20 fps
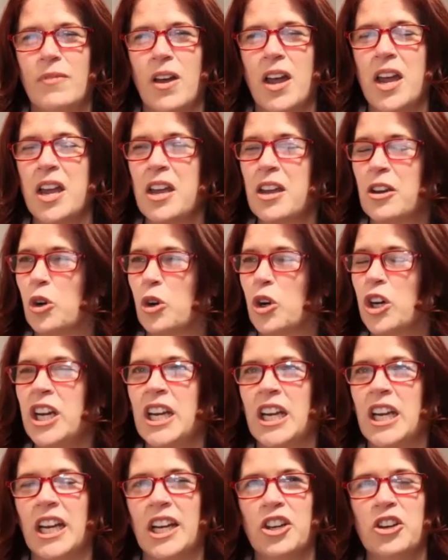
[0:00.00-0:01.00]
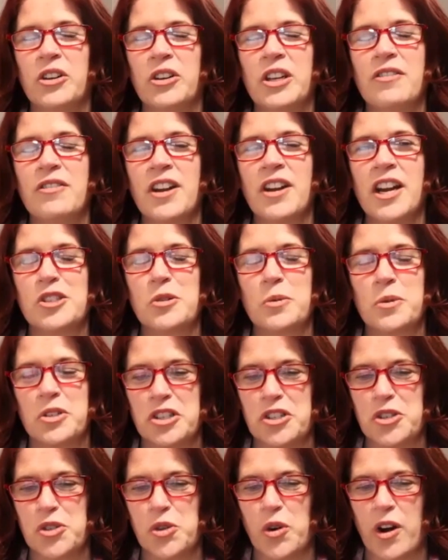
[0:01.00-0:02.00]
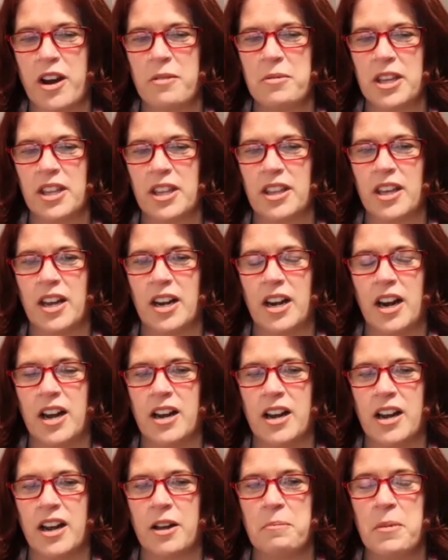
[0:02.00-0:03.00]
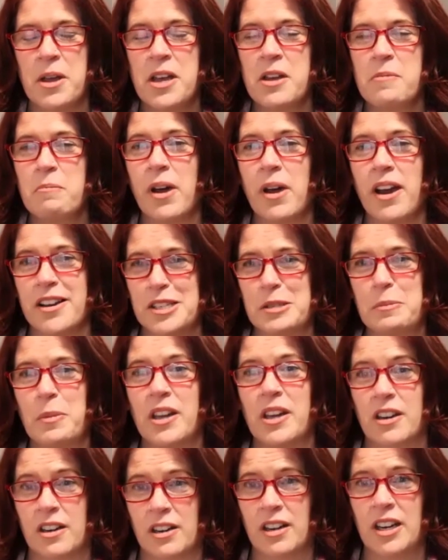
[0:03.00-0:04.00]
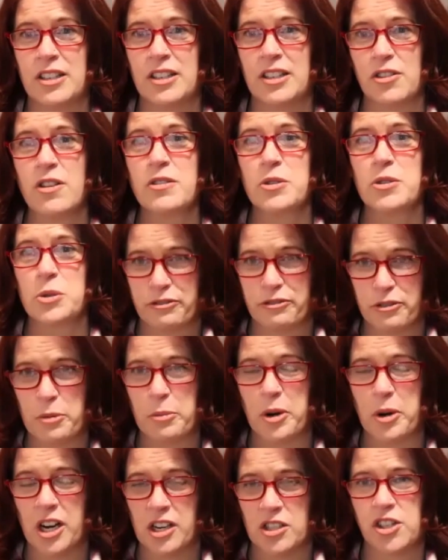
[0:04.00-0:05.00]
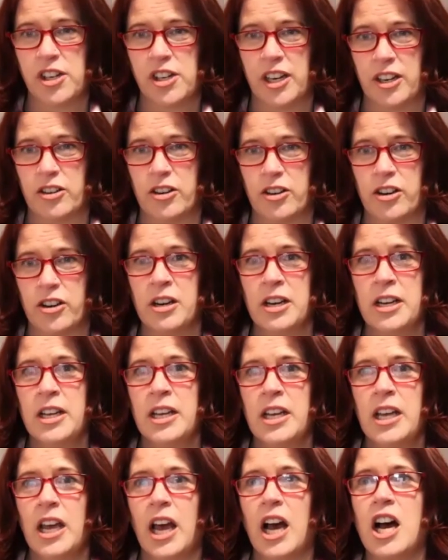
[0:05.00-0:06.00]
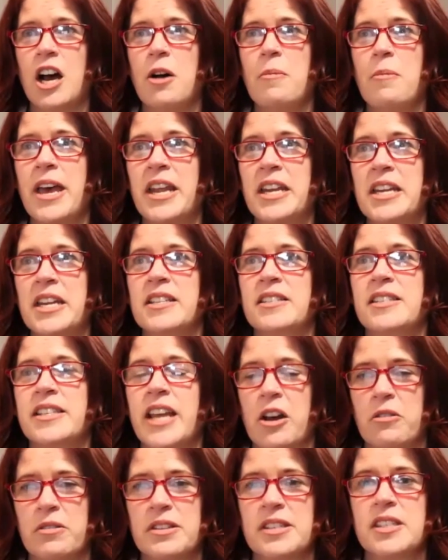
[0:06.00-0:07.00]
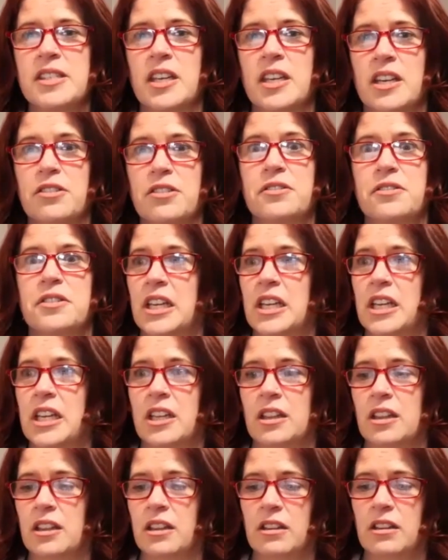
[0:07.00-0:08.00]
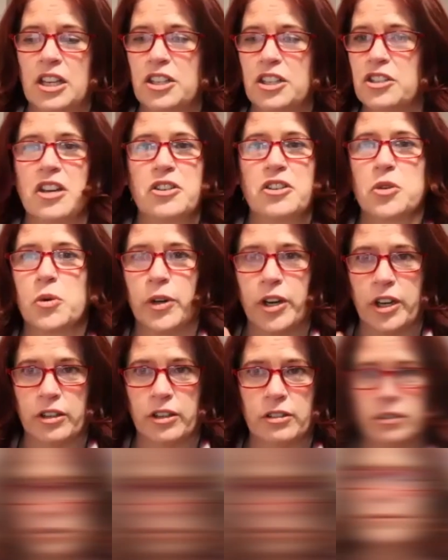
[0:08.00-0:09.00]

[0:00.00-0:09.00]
I agree. Even as you were describing that, my husband is also a former educator, and is now in sales in industry.